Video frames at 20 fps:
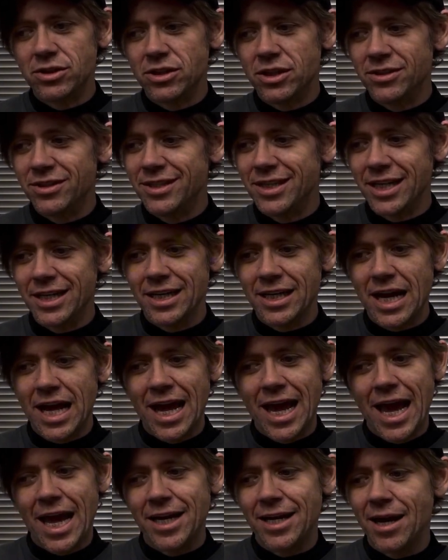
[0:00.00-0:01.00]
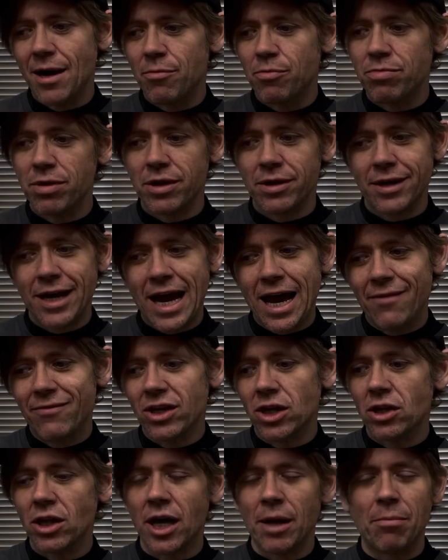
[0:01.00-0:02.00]
didn't end up having
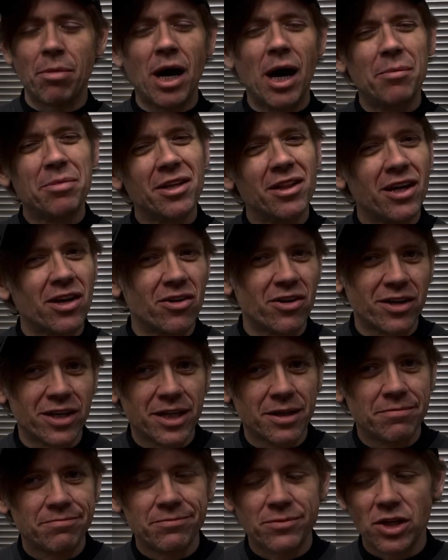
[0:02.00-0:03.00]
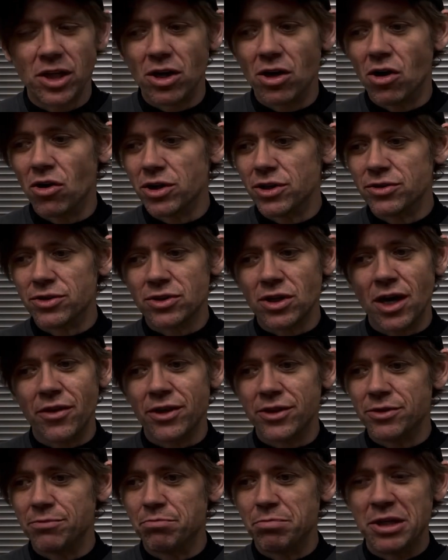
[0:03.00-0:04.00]
a lot of popularity. You saw
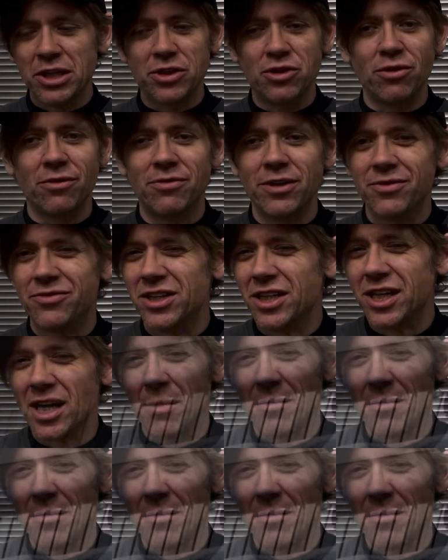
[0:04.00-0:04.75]
the P250 come